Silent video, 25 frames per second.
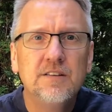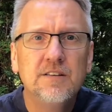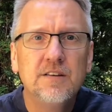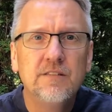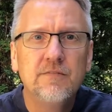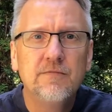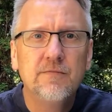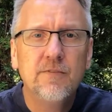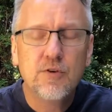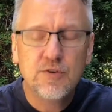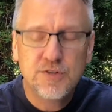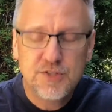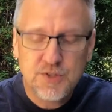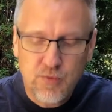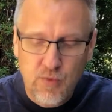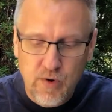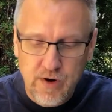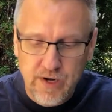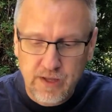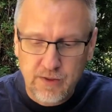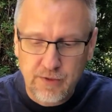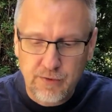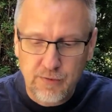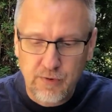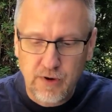verse
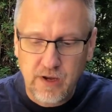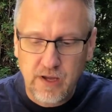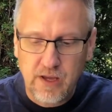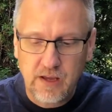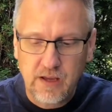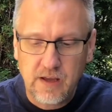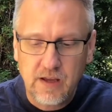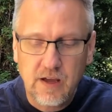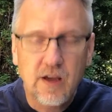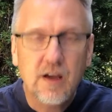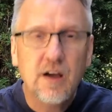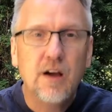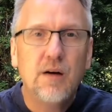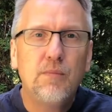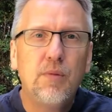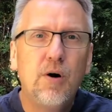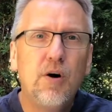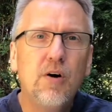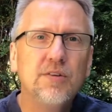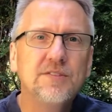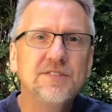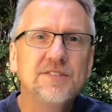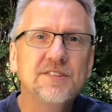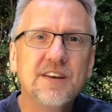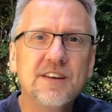23,
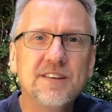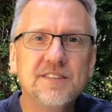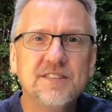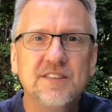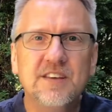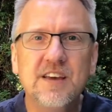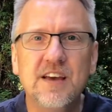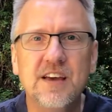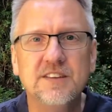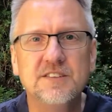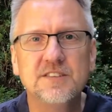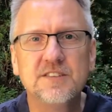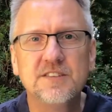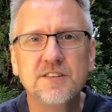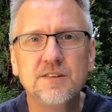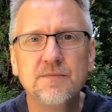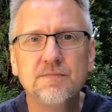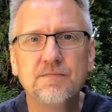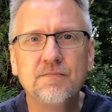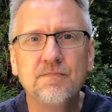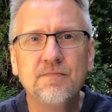Paul says this,